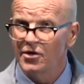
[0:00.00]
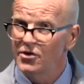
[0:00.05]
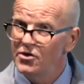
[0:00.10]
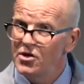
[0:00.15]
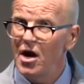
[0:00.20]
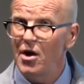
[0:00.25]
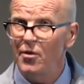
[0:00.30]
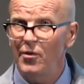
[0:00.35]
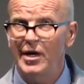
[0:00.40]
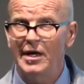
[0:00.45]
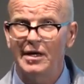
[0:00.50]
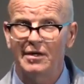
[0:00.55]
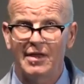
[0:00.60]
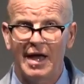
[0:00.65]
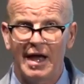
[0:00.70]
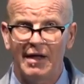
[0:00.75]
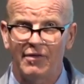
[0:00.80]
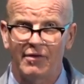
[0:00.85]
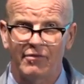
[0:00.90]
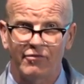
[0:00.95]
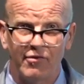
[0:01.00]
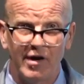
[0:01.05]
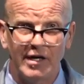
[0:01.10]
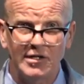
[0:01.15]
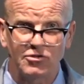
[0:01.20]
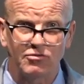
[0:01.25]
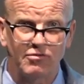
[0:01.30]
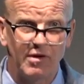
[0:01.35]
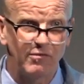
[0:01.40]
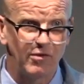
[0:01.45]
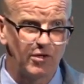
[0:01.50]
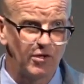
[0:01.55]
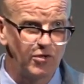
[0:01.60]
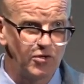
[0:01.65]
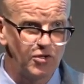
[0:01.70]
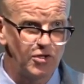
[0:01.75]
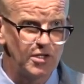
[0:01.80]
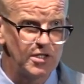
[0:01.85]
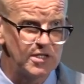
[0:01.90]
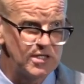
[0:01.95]
Knowing that the French
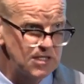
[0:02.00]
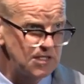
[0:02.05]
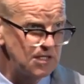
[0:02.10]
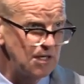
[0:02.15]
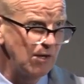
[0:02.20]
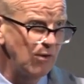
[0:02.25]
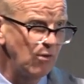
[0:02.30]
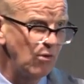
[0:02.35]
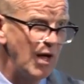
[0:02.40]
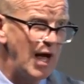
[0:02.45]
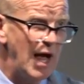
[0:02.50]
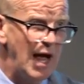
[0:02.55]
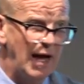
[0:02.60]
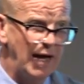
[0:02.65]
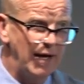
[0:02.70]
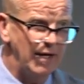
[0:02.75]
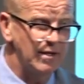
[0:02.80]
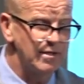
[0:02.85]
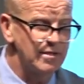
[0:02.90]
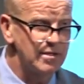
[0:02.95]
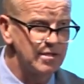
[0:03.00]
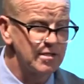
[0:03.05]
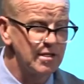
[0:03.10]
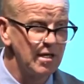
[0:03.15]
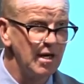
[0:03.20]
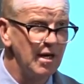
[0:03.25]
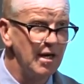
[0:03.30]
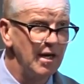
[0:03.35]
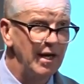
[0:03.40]
Revolution still has